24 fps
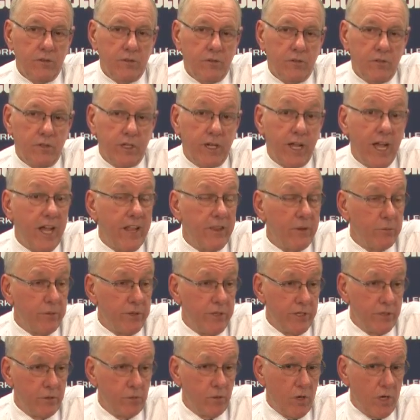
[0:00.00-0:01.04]
The guy that we
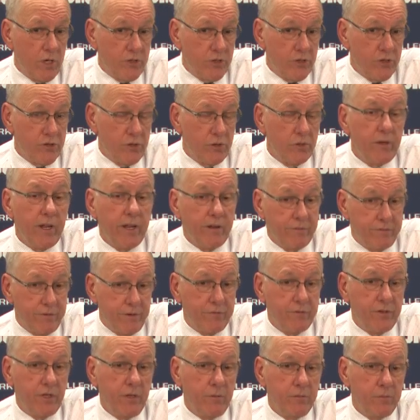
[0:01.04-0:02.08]
didn't want to shoot had
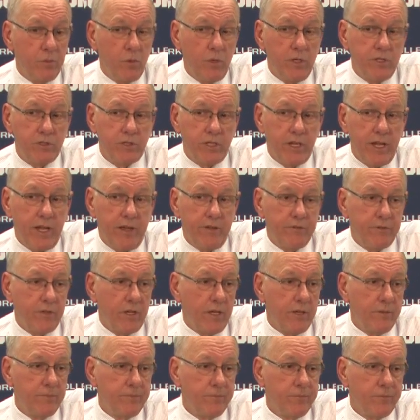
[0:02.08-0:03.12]
15 points at
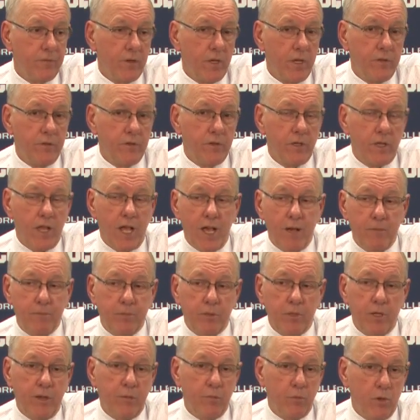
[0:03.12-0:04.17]
halftime, and the lob
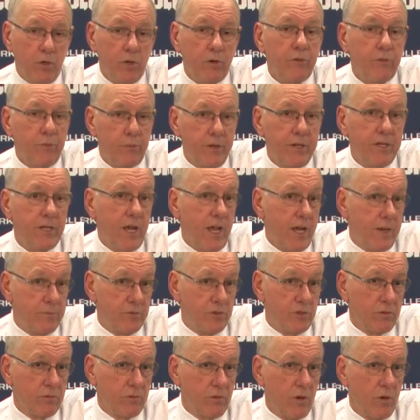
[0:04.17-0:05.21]
play worked three
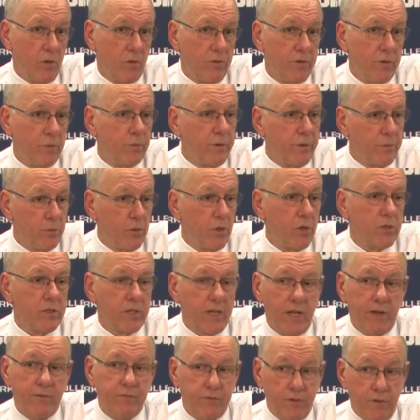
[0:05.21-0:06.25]
times in a row that we worked
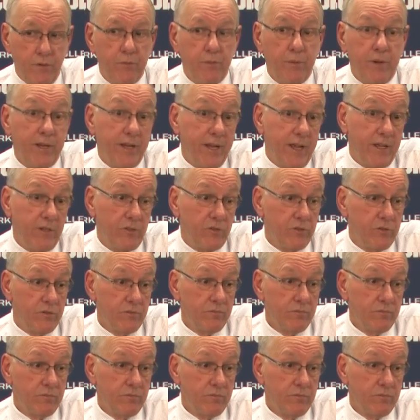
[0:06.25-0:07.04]
on for three days.